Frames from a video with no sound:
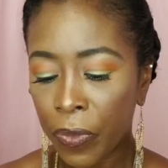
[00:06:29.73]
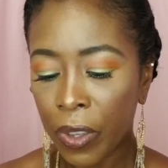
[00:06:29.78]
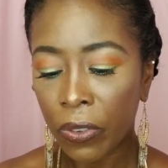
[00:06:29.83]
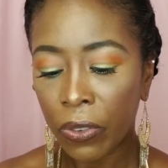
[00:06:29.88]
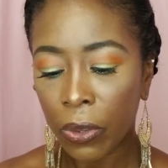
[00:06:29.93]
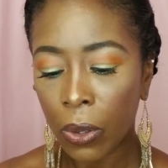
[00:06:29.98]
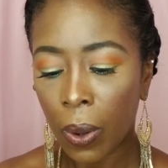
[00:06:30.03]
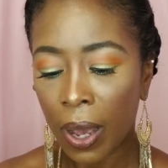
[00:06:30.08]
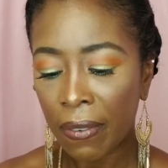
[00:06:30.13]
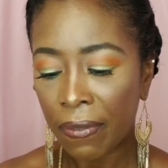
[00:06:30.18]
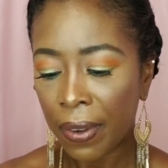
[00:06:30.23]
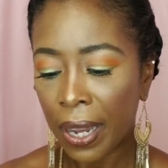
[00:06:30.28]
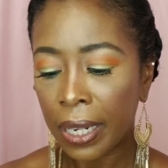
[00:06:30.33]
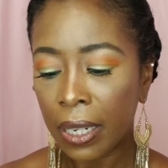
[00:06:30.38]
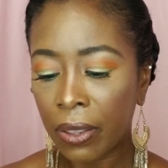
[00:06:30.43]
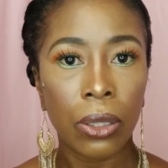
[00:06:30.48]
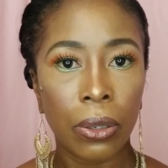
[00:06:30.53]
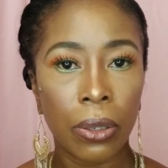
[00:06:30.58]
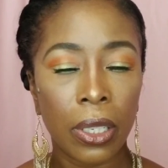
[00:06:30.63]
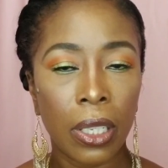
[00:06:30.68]
So I find
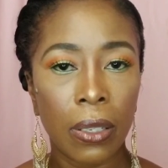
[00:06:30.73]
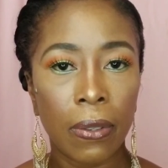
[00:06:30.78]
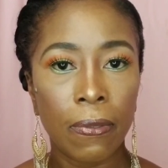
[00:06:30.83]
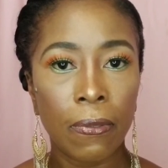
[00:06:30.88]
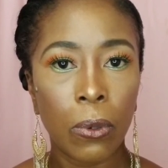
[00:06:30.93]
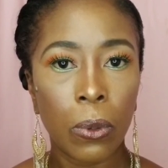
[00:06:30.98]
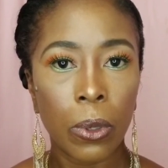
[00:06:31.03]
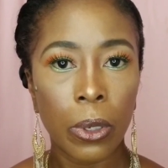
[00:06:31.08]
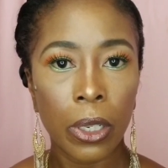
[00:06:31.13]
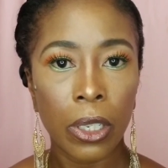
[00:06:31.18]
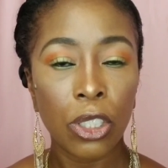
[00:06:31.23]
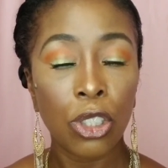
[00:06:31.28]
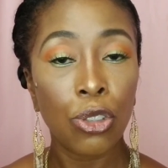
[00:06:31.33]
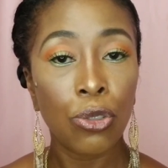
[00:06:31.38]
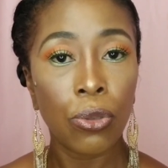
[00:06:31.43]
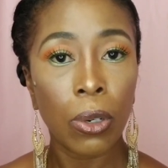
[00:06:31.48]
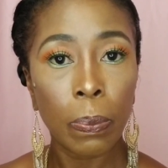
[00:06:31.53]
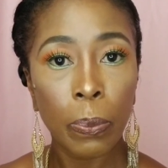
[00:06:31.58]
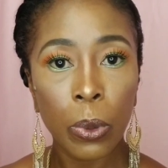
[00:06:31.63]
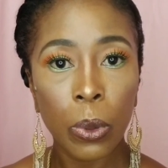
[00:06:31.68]
the 34
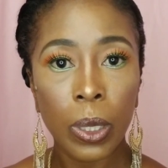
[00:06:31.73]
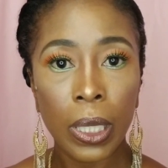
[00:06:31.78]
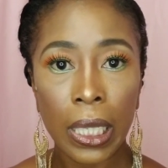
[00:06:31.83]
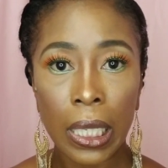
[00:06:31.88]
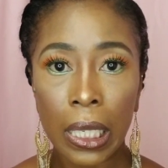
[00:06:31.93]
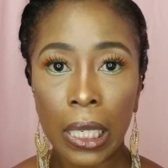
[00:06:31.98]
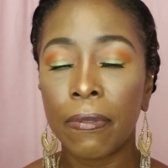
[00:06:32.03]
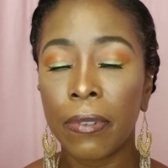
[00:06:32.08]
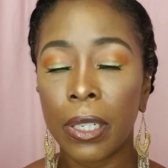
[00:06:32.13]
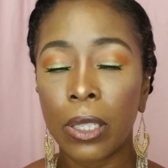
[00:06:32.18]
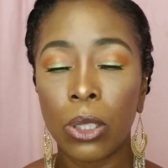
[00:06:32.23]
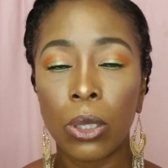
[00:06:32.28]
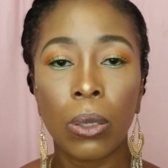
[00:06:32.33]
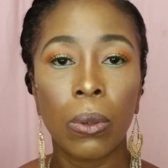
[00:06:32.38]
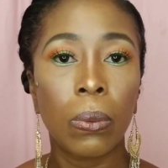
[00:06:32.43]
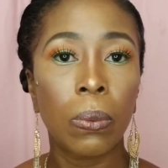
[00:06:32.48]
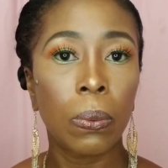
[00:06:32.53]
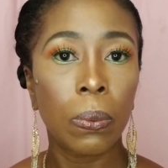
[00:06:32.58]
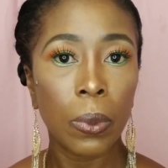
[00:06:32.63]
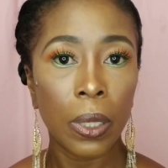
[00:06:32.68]
triple D fits
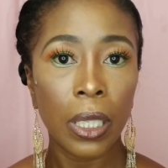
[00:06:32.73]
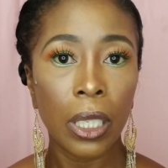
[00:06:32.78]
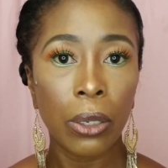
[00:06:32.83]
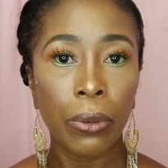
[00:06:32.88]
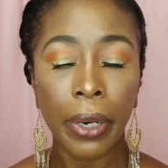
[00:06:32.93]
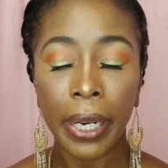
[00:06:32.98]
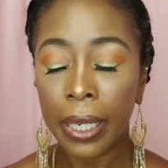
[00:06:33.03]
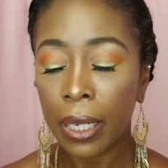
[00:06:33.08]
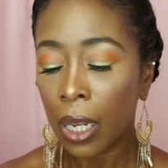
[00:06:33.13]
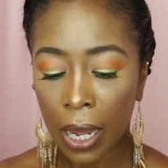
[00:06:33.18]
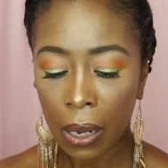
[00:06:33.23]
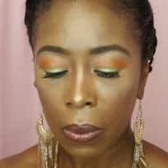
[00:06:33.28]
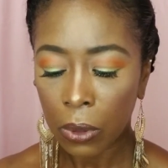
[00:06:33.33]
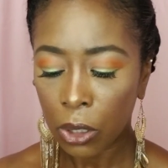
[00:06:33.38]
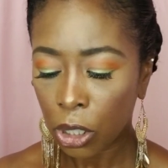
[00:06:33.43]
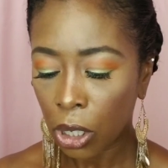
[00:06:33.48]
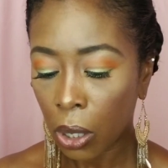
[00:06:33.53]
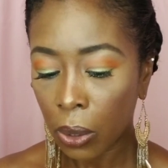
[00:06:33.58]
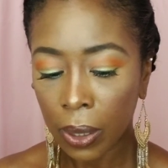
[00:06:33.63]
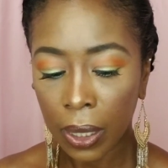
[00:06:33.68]
really great. I will
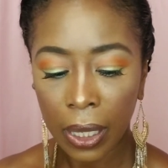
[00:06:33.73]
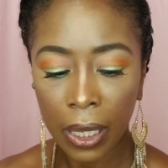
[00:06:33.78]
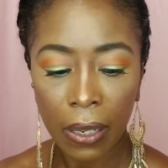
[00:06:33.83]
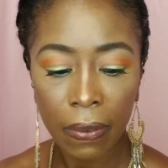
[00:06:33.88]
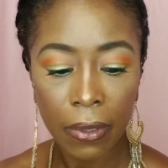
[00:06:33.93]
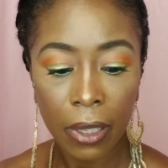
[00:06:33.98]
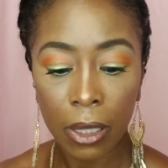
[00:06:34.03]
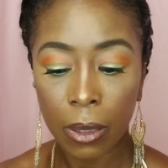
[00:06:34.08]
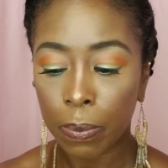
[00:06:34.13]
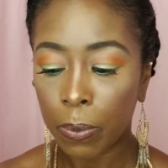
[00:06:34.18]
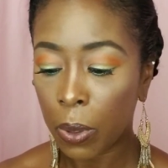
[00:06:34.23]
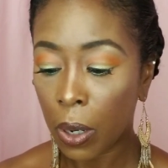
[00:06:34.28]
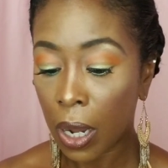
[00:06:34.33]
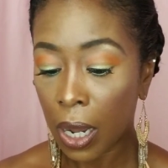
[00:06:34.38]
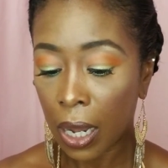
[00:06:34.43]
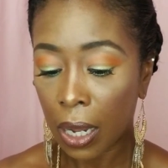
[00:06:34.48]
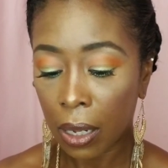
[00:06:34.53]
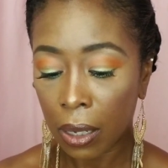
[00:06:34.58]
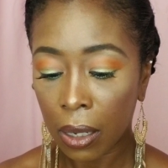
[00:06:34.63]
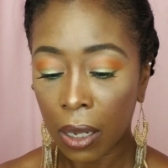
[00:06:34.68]
totally give this
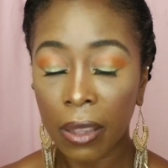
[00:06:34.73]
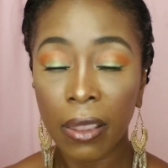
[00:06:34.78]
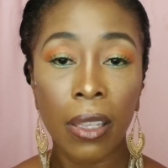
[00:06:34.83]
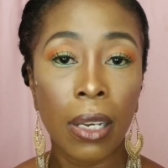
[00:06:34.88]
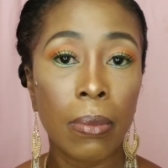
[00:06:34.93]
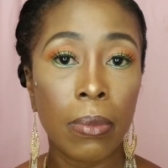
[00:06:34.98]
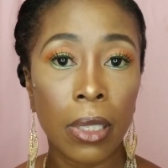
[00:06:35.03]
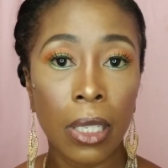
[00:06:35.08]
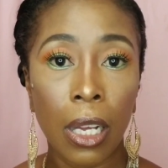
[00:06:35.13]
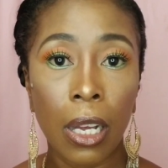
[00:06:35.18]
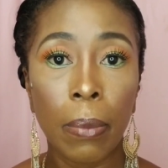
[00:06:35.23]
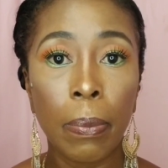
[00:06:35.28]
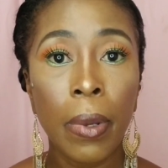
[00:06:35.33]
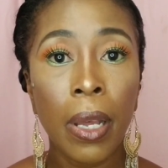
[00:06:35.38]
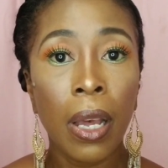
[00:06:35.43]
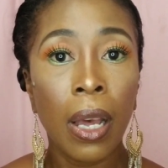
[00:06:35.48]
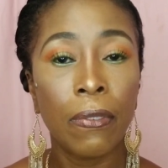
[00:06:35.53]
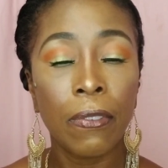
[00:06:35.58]
bra a thumbs up.